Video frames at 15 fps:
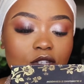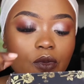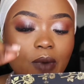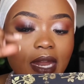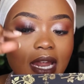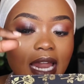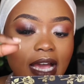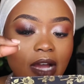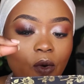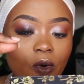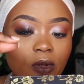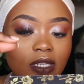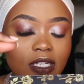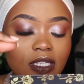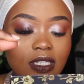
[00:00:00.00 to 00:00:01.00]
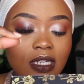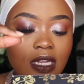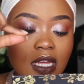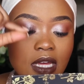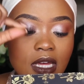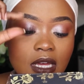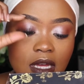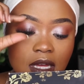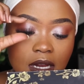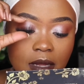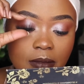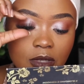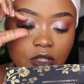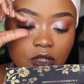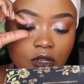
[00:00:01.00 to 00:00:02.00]
You wanna like hold it,
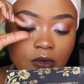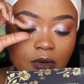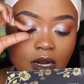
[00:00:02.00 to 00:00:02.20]
let me show you.